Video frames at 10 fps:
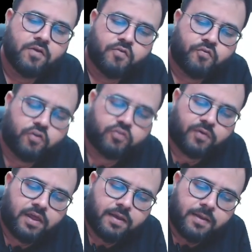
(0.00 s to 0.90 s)
Fourth
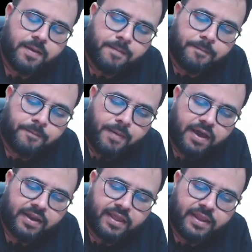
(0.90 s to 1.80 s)
wala,
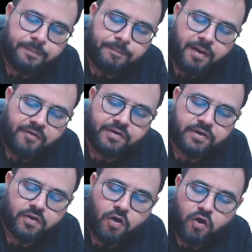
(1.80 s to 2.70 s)
bargaining
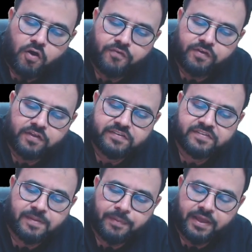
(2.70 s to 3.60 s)
power of
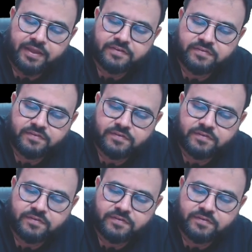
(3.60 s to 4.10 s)
suppliers.